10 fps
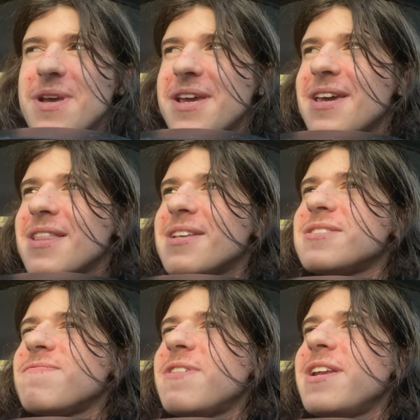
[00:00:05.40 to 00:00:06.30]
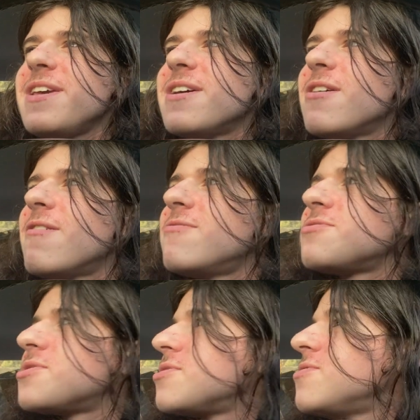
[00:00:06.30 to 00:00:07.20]
making this video
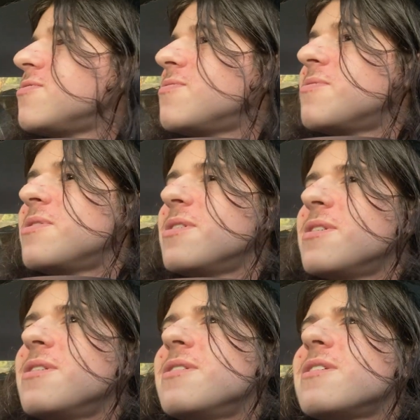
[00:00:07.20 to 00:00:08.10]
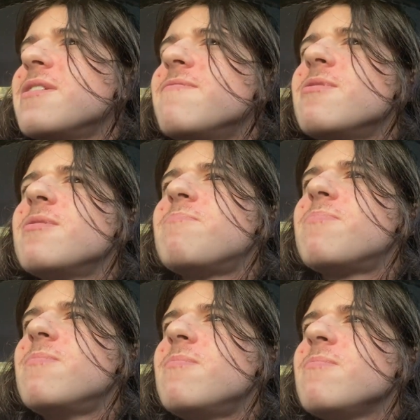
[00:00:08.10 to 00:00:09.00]
to give a
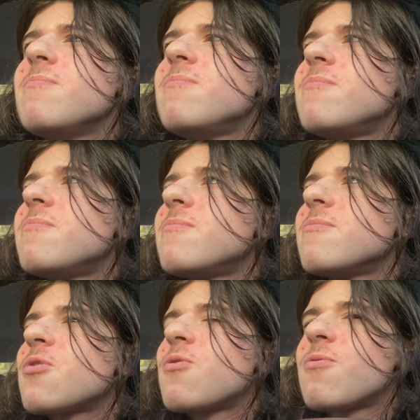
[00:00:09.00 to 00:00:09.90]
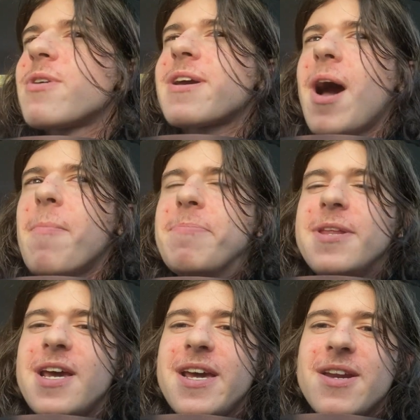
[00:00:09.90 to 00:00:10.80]
quick
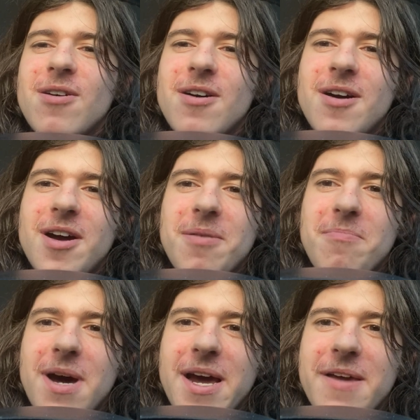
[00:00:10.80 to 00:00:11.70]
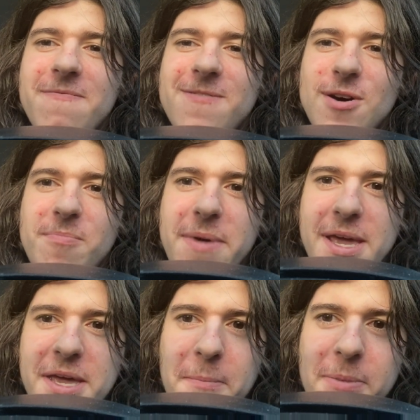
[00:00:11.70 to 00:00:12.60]
update on my
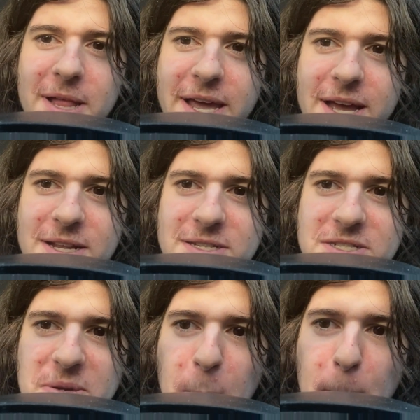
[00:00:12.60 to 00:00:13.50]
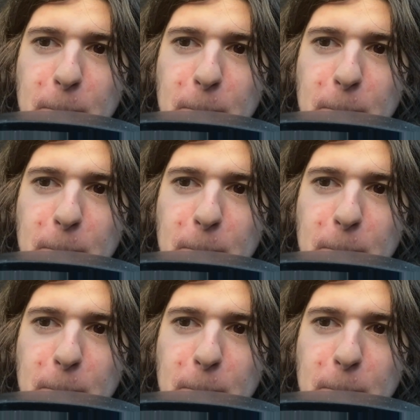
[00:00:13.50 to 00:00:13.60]
filmmaking plans.